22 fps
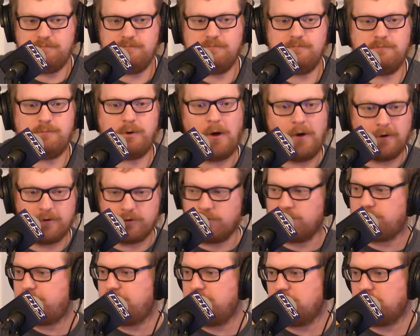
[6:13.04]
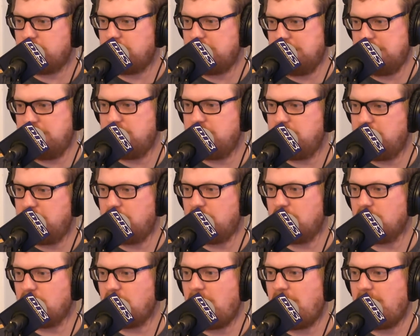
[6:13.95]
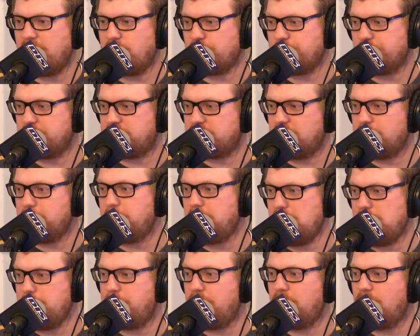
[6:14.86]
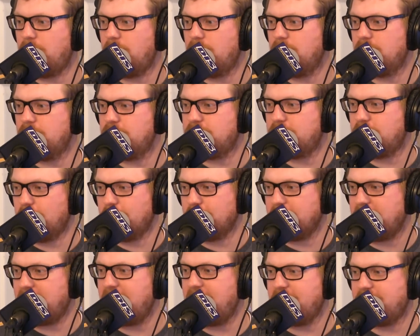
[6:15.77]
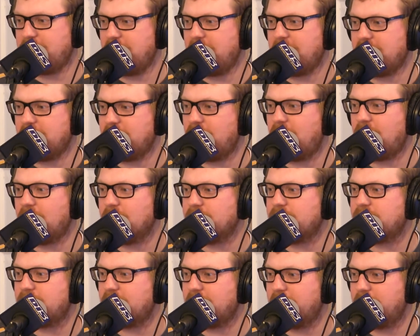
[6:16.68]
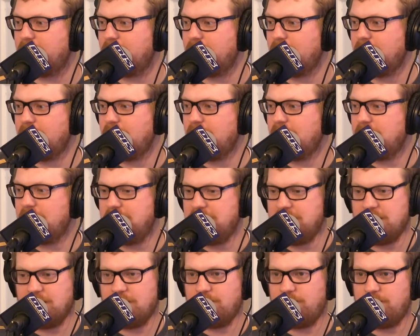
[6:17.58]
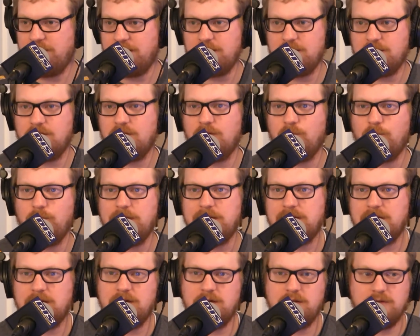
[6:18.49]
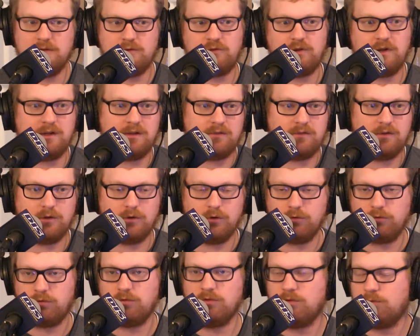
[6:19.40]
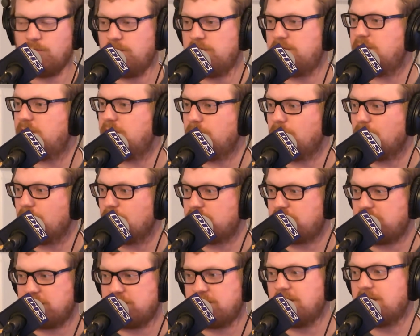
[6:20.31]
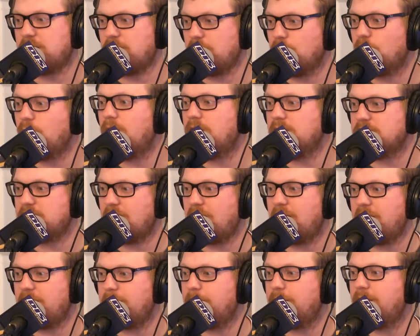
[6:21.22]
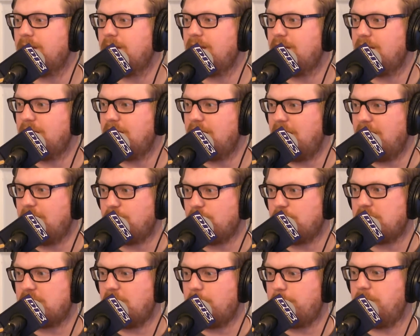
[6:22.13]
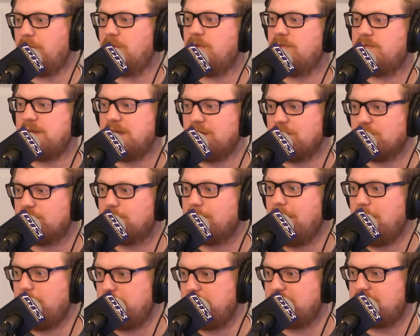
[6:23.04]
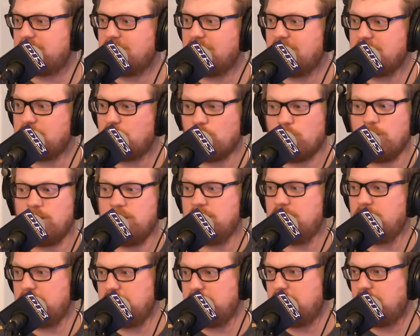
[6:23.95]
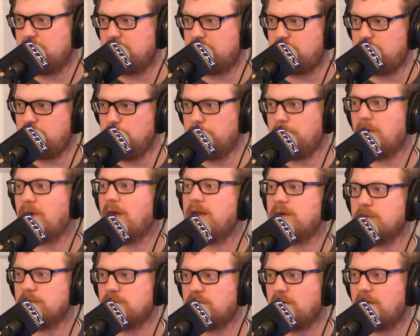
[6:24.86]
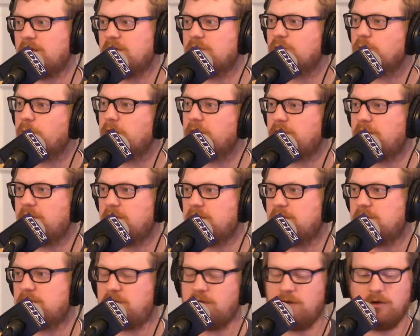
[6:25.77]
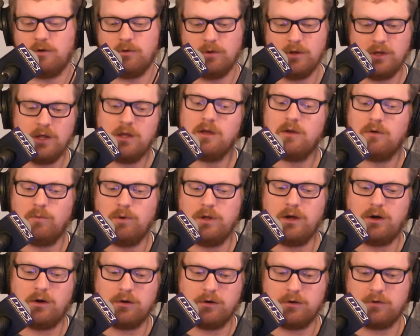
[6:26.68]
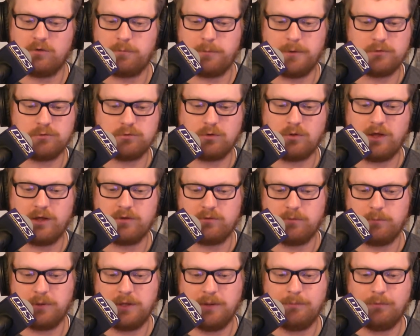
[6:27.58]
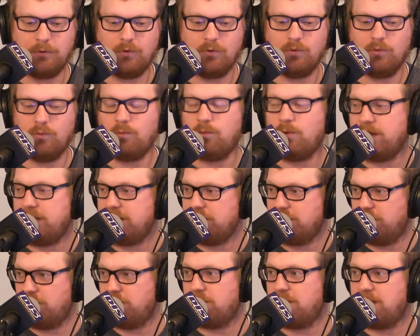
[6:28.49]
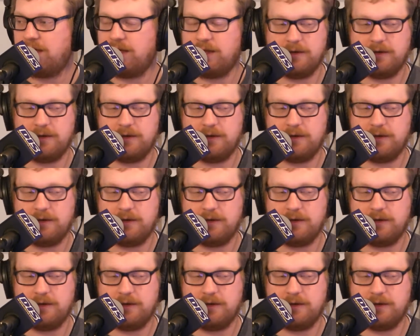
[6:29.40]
Potter feeling in our lives, where some people don't have that at all. So the event, the weekend, and the chance to go through the Wizarding Worlds, that's like their one time every couple of years maybe to like really get super energized with it. So we are in a special class of people. We know that.